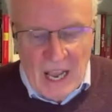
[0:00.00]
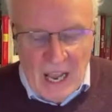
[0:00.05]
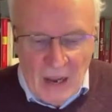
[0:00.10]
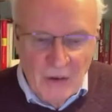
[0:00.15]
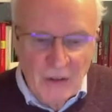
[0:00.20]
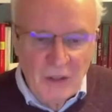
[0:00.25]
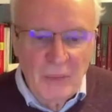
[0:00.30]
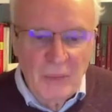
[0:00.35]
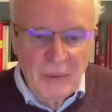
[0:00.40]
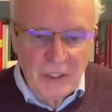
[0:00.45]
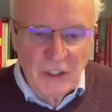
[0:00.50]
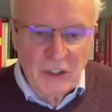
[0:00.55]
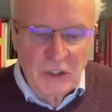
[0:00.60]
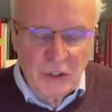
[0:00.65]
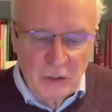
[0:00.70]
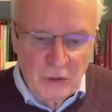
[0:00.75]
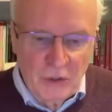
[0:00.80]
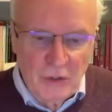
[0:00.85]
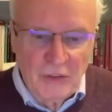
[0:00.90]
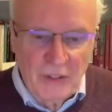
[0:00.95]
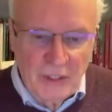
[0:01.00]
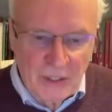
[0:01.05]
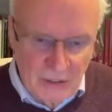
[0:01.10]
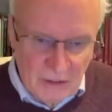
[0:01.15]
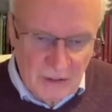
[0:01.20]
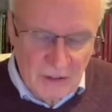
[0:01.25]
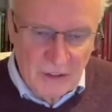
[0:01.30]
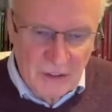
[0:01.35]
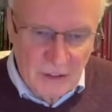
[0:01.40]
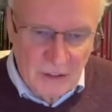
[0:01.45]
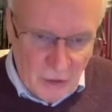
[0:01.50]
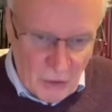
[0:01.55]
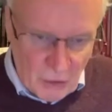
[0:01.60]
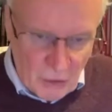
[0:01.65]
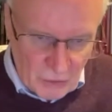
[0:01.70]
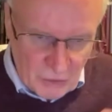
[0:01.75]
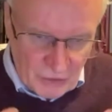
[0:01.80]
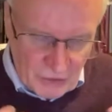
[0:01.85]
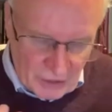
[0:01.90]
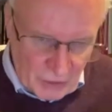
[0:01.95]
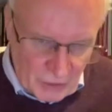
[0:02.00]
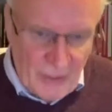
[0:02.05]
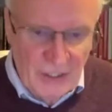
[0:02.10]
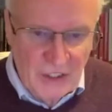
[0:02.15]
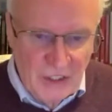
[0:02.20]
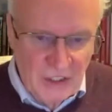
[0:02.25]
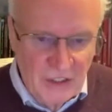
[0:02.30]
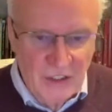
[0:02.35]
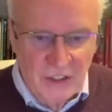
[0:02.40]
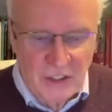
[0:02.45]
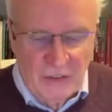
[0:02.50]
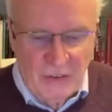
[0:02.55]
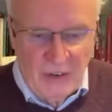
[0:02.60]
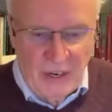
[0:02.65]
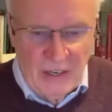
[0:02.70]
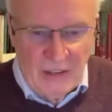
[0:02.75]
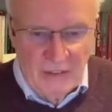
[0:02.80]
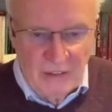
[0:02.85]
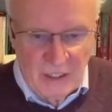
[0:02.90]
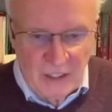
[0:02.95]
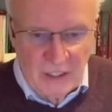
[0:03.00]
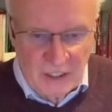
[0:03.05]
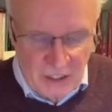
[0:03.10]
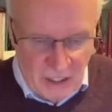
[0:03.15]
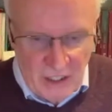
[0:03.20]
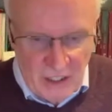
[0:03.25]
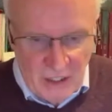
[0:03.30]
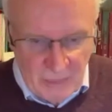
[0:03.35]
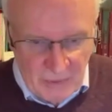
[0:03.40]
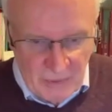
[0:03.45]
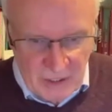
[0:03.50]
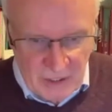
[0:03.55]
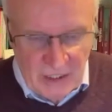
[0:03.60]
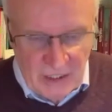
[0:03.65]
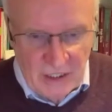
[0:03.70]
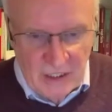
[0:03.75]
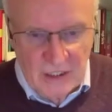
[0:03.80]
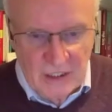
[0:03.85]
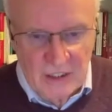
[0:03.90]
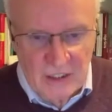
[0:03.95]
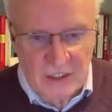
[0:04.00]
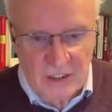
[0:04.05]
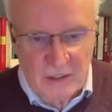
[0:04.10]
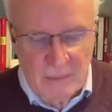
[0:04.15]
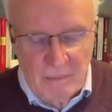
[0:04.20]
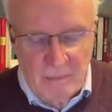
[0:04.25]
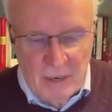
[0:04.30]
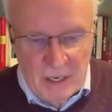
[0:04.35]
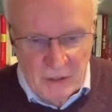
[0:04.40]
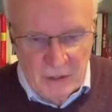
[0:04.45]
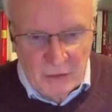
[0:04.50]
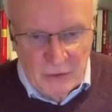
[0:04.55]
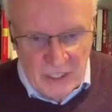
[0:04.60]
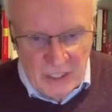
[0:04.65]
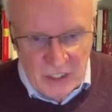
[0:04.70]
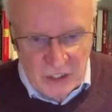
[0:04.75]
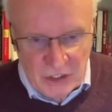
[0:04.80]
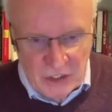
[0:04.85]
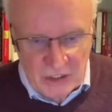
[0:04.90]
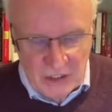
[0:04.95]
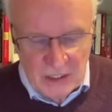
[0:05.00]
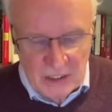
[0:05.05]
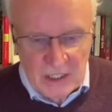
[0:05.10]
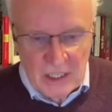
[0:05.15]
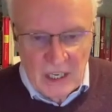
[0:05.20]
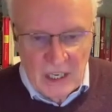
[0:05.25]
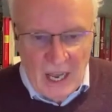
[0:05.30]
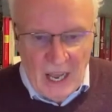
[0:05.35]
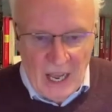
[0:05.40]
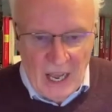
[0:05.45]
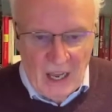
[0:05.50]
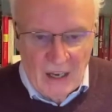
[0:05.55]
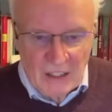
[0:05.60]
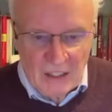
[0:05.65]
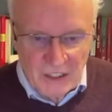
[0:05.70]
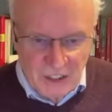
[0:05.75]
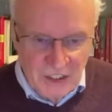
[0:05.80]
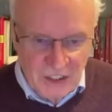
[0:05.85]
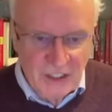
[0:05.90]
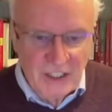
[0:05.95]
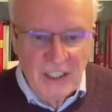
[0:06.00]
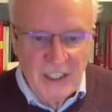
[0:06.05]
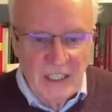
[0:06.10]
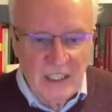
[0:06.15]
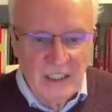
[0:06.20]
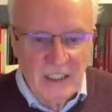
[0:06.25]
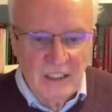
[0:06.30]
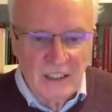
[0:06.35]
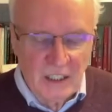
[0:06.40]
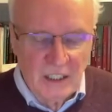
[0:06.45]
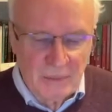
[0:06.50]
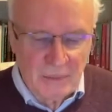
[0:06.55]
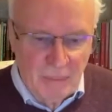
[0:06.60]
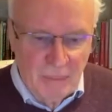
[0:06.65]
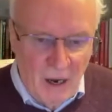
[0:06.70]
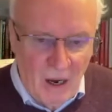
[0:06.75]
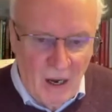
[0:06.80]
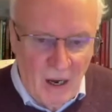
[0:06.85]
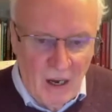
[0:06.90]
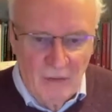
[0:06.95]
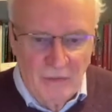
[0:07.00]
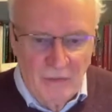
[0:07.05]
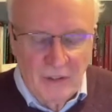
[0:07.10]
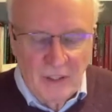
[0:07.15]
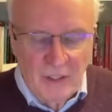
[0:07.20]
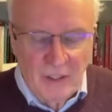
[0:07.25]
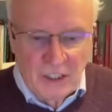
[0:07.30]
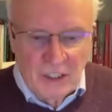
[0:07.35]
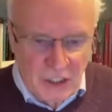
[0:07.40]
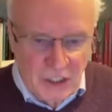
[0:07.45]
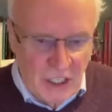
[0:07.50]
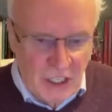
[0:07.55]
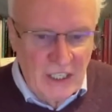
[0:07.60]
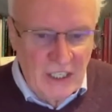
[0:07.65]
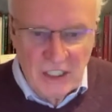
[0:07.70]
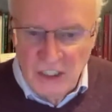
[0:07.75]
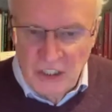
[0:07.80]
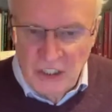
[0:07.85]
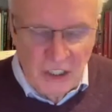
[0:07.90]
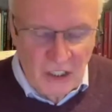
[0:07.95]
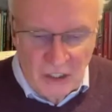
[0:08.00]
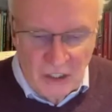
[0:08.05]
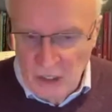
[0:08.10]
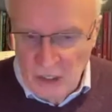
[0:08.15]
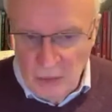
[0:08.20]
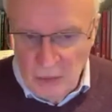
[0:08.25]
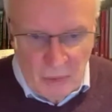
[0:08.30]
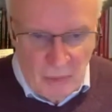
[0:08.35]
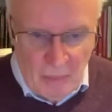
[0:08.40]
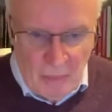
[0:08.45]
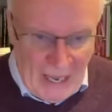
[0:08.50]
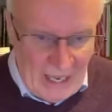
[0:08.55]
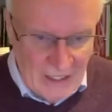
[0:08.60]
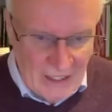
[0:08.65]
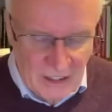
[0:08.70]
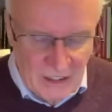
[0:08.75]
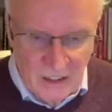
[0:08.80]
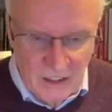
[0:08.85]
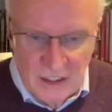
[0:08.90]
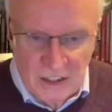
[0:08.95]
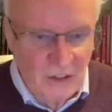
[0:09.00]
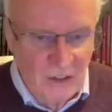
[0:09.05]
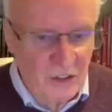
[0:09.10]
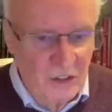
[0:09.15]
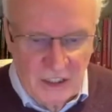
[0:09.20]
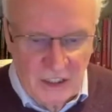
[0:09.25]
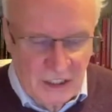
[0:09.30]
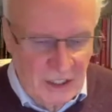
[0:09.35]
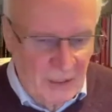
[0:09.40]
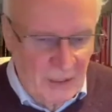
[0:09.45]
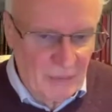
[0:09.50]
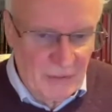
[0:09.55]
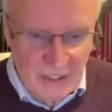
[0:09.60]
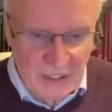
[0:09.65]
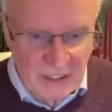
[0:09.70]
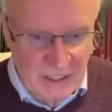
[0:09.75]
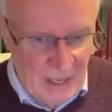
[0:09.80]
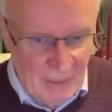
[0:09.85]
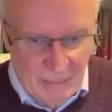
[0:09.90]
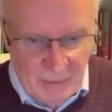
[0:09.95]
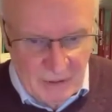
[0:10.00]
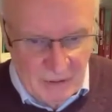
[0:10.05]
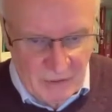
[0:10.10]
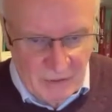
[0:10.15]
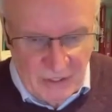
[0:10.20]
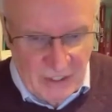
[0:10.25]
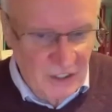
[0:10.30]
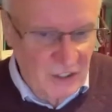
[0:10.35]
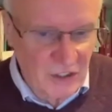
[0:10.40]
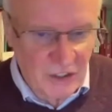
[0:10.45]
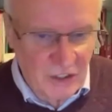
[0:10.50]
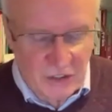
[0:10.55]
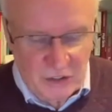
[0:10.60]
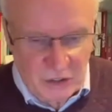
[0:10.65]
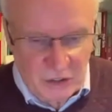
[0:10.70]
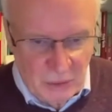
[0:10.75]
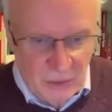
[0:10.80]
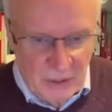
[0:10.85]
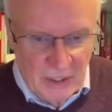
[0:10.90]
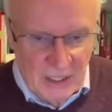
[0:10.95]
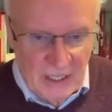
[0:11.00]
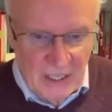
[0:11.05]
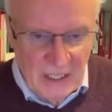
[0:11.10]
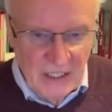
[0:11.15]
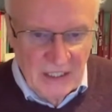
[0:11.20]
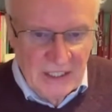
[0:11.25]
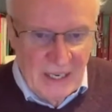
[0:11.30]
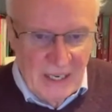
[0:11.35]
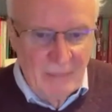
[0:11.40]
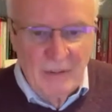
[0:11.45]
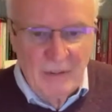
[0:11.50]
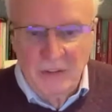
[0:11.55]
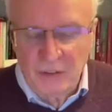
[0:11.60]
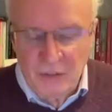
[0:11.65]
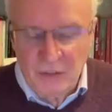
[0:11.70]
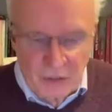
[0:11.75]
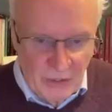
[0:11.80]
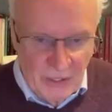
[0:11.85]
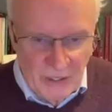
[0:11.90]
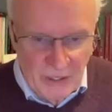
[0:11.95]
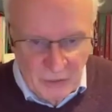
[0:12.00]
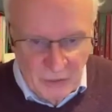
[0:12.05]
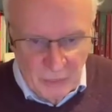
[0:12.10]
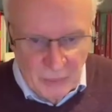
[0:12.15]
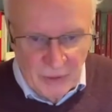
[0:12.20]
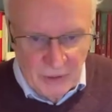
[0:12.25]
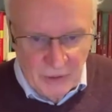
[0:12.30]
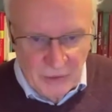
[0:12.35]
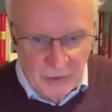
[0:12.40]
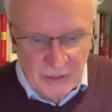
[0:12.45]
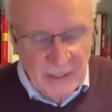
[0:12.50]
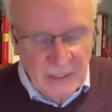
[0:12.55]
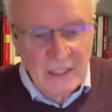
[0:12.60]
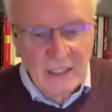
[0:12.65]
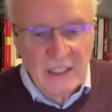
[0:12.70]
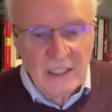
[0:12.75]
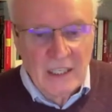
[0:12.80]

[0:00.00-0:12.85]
how can we ensure that the questions around asylum seekers and migration are seen as part of changing global patterns and not just something that's happened in relation to the UK, it's happening throughout the world.